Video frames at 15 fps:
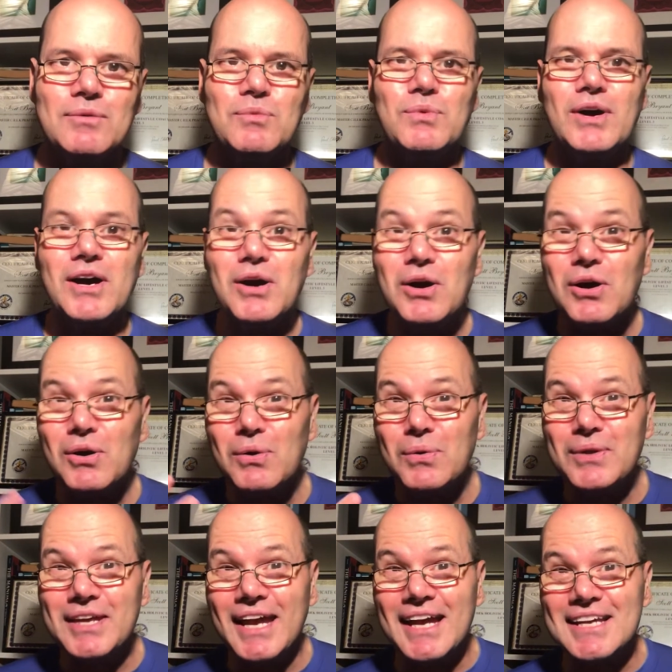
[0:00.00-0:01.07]
Well,
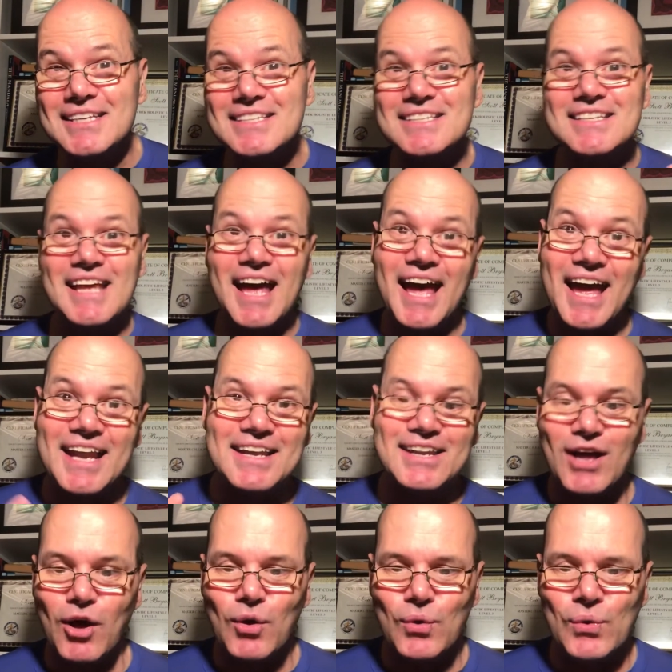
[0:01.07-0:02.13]
yes and
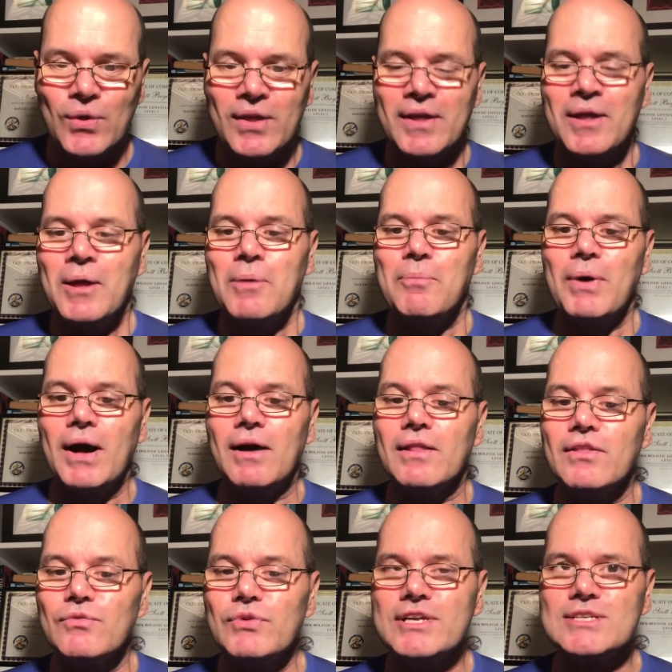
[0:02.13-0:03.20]
no.
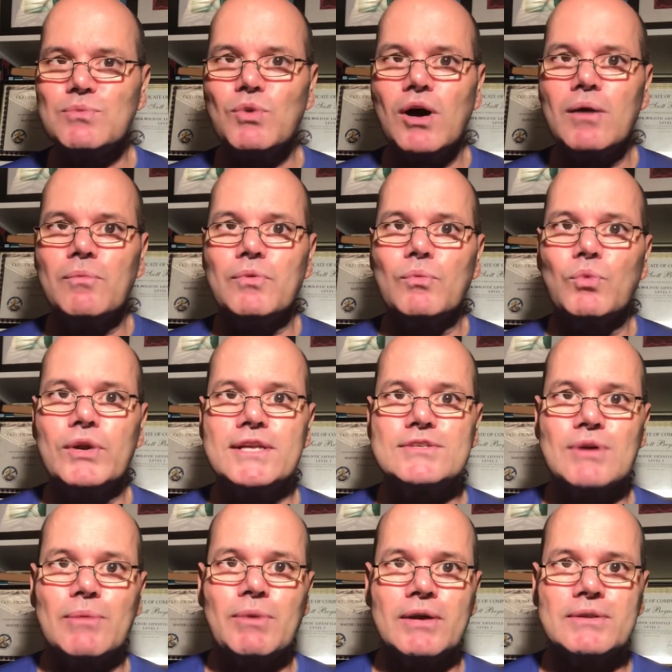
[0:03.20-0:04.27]
But the reason why I wanted
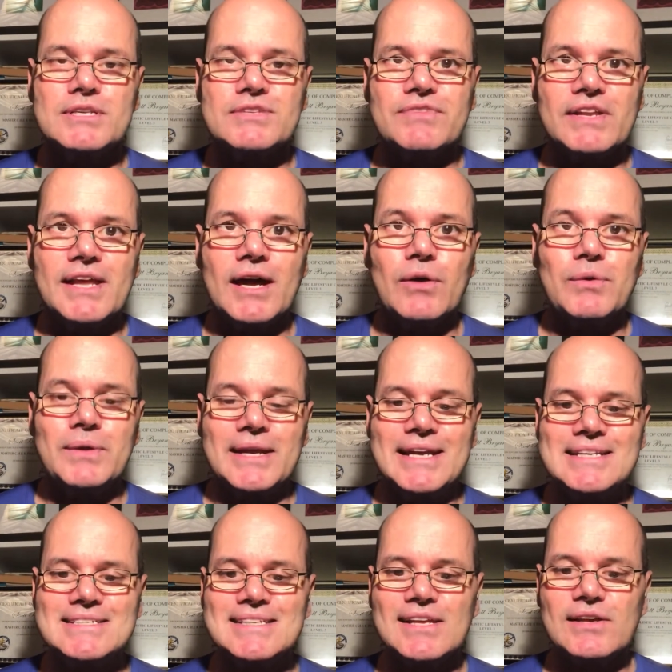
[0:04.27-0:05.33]
to upload this video
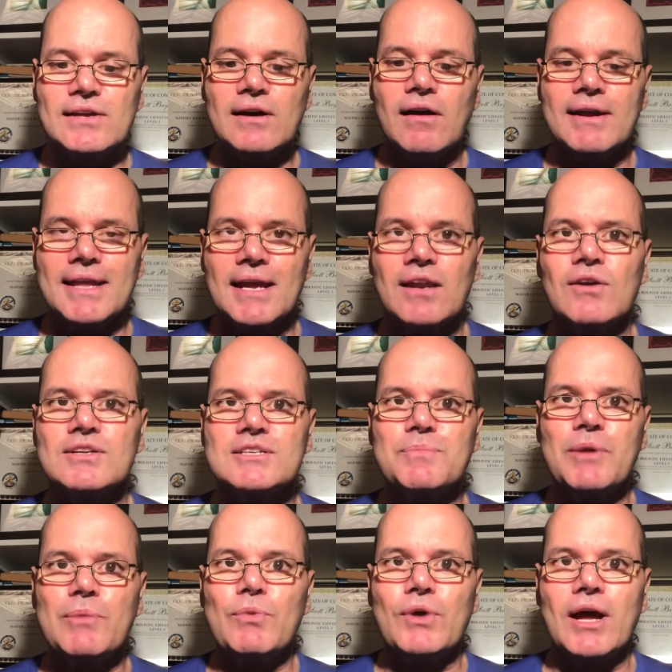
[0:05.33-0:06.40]
is that I get lots of
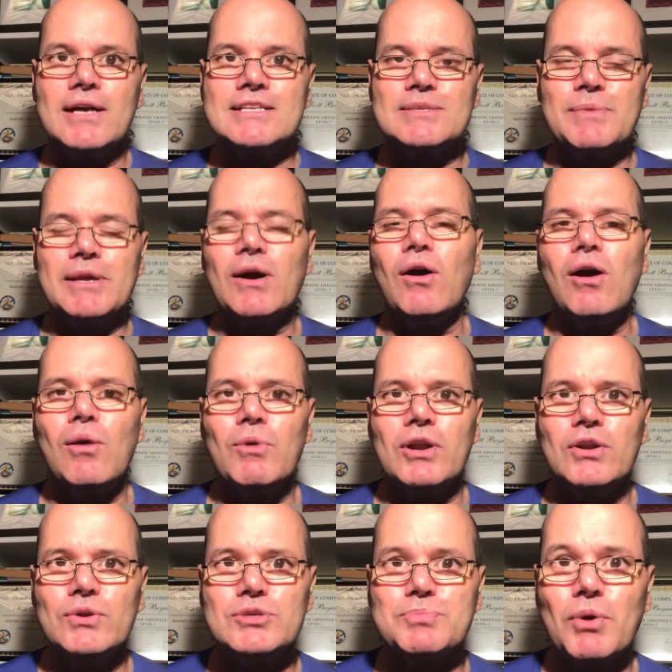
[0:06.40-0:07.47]
people going to me, oh, I want
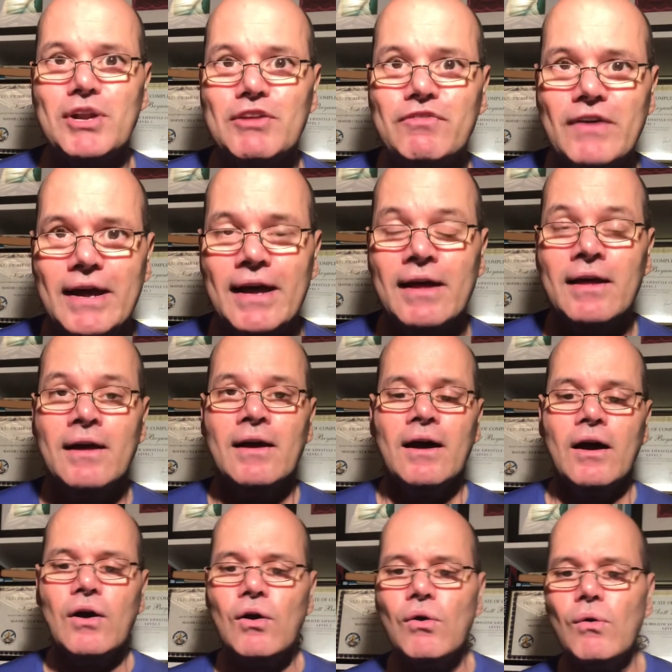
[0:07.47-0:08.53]
to lose body fat.
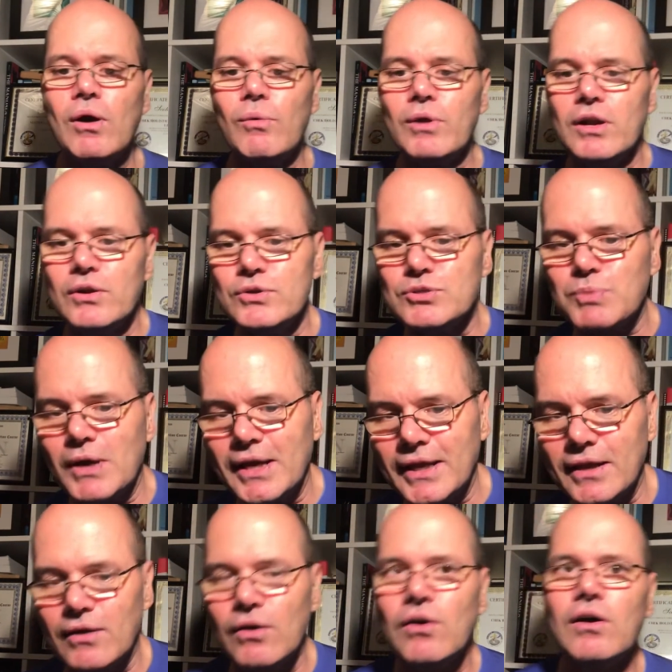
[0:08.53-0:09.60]
Oh, I want to lose
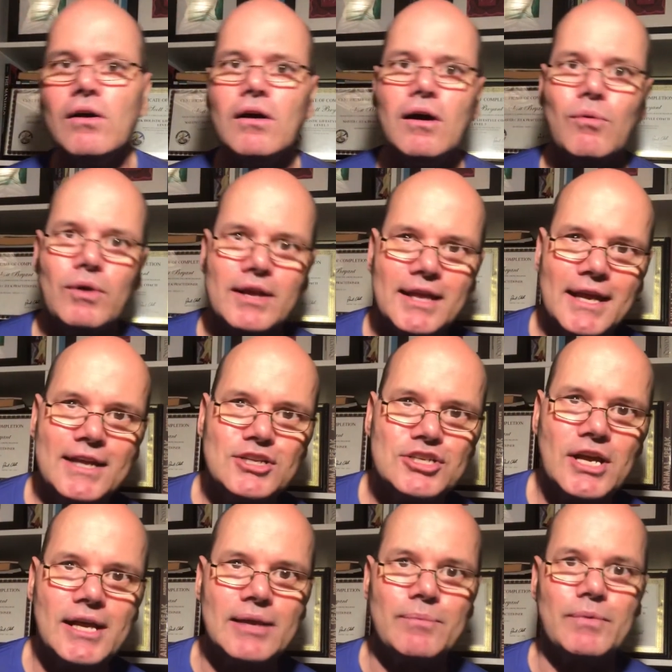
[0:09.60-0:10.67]
weight. Oh, I want to get in
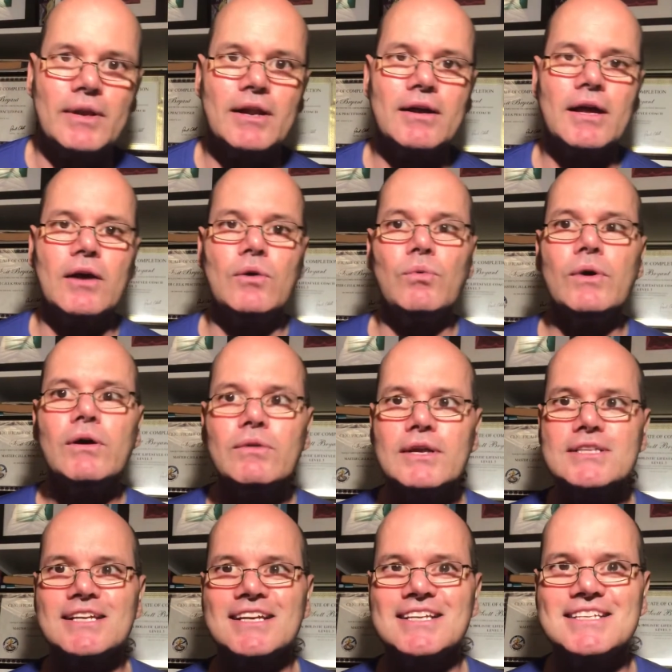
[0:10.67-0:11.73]
shape. And I go, well,
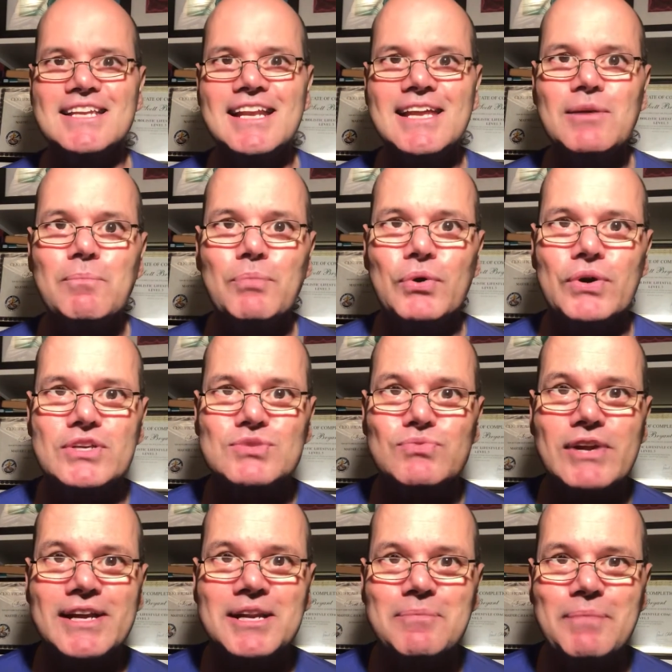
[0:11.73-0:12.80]
there's a gazillion books
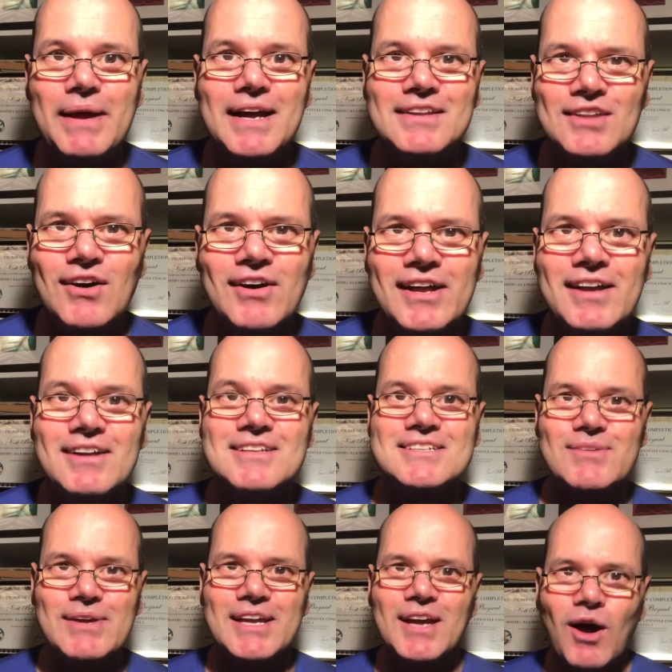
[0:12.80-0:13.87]
written about diet,
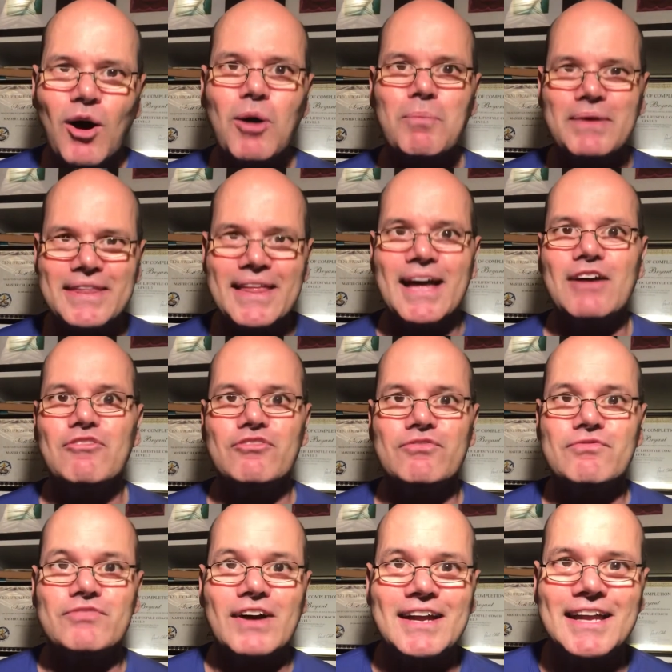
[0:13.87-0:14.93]
so it can't be that
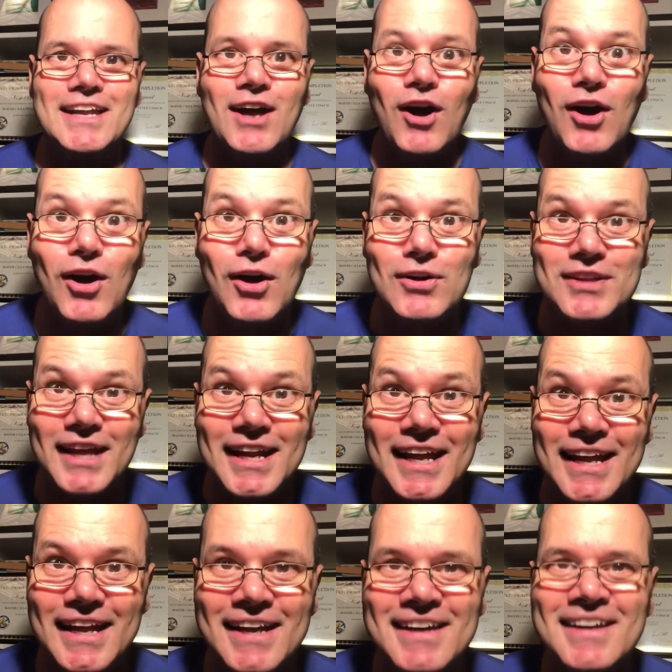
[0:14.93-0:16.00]
fucking hard, can
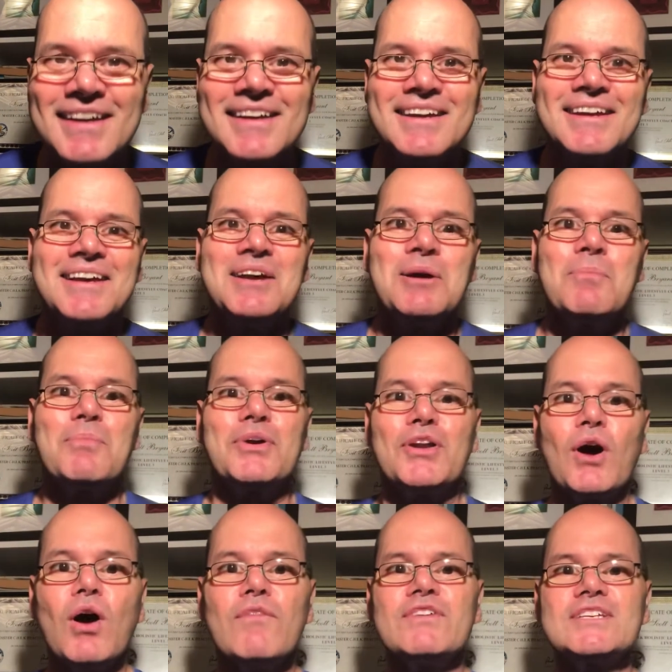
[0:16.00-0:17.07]
it? But
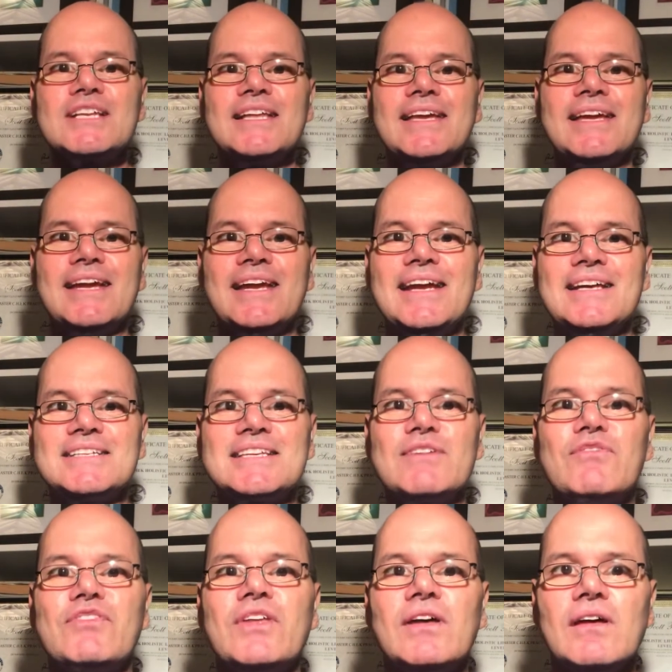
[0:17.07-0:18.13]
obviously it is
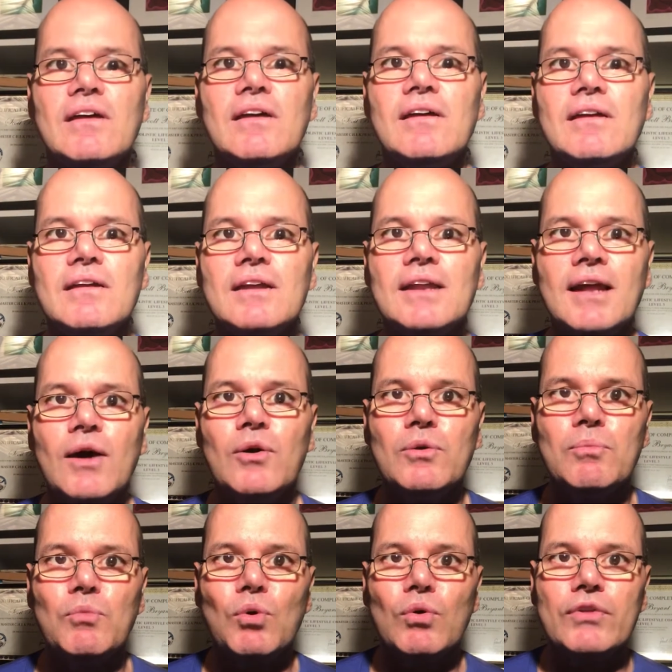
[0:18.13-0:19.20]
if the, you know,
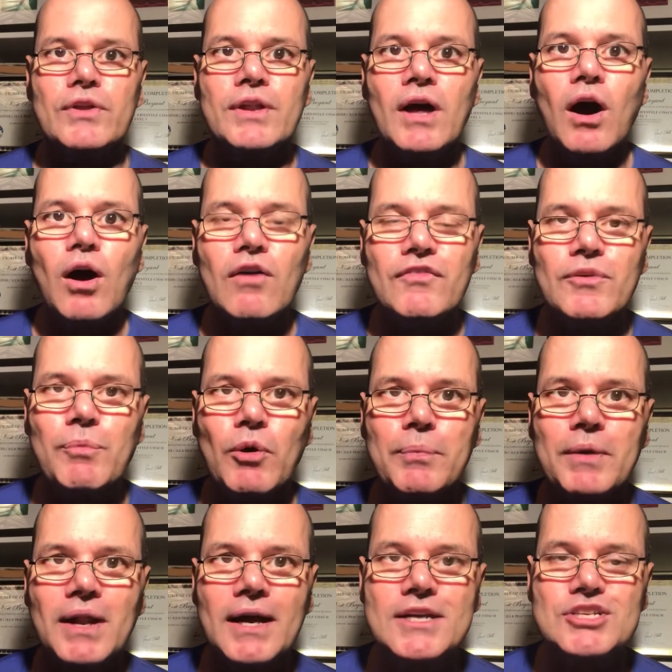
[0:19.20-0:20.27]
more than half the
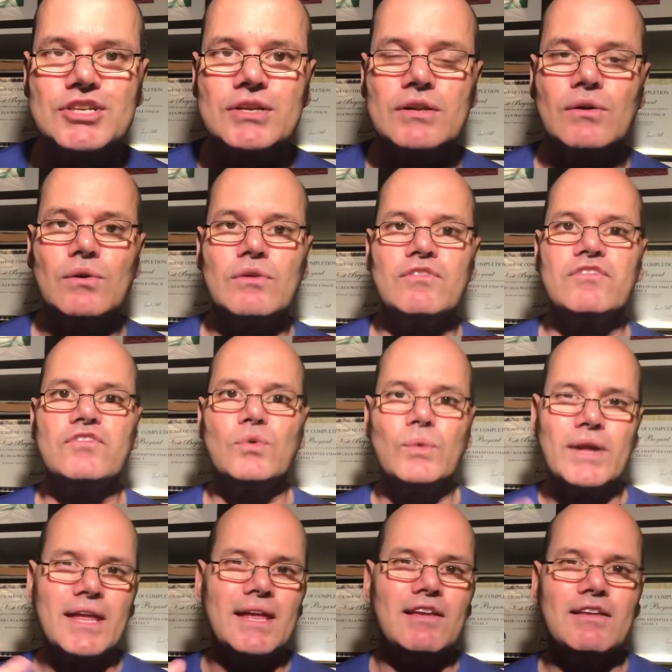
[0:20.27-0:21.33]
population, or
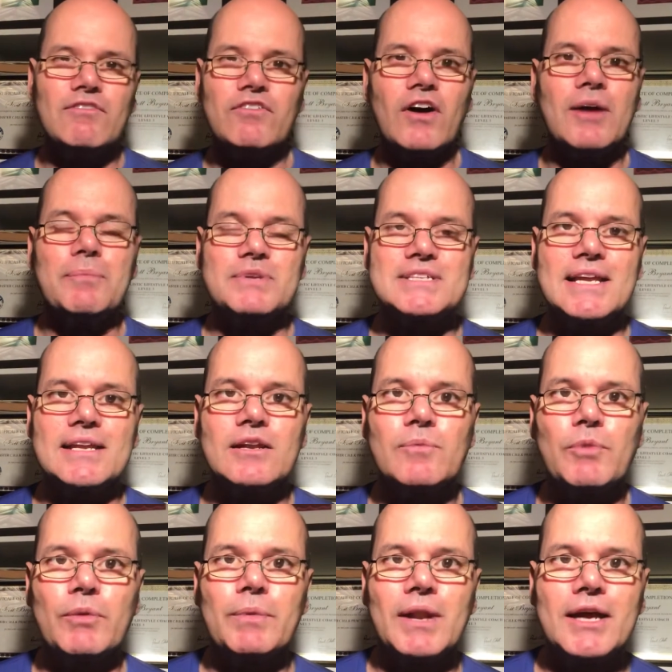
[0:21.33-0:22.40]
45% of
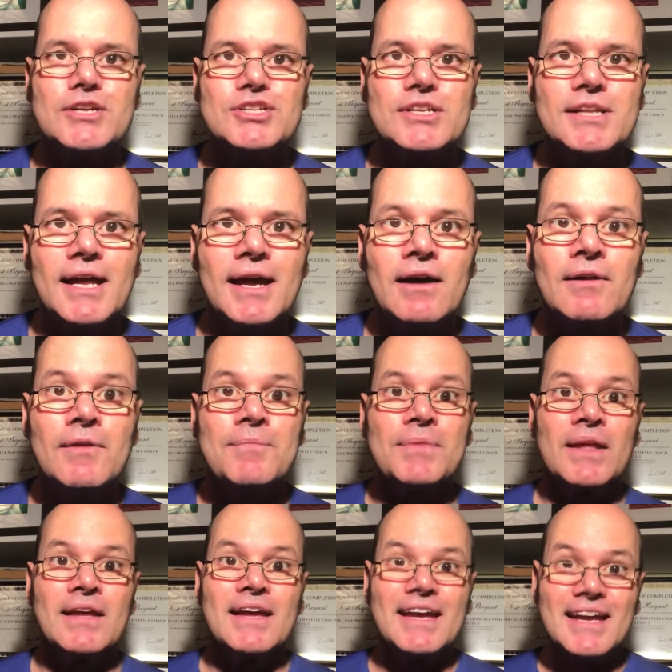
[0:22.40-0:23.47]
the population now,
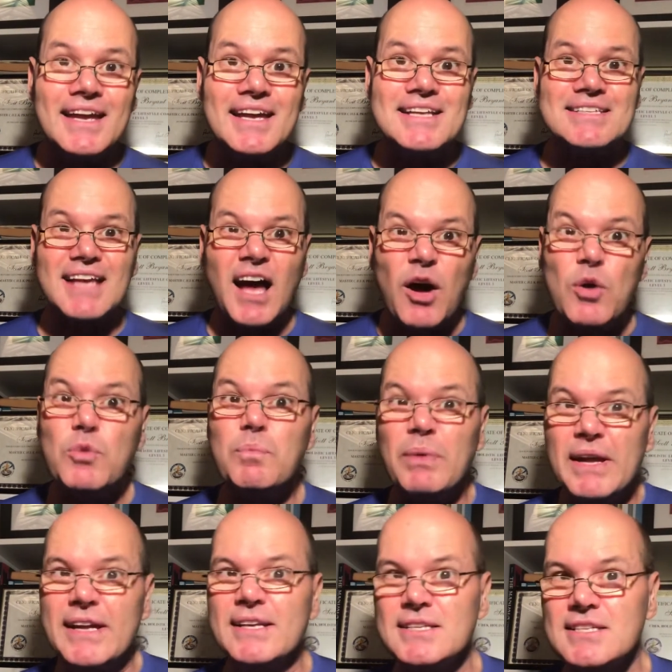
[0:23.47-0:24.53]
is
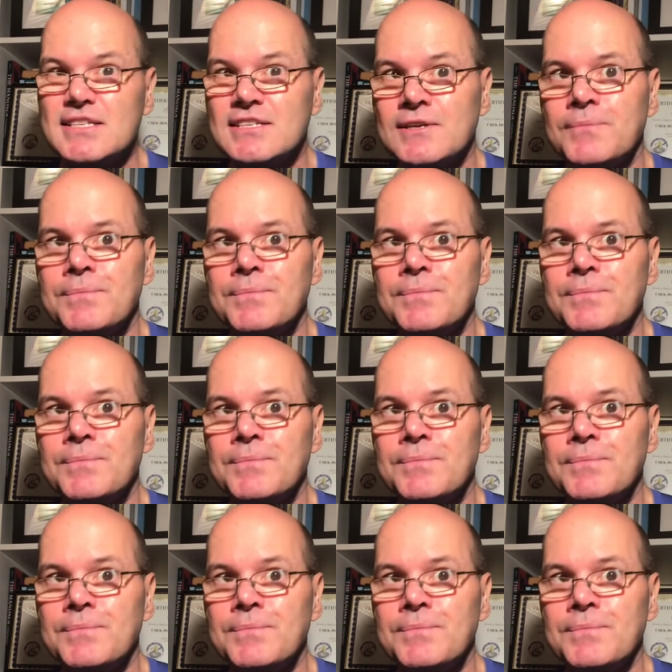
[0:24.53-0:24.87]
obese.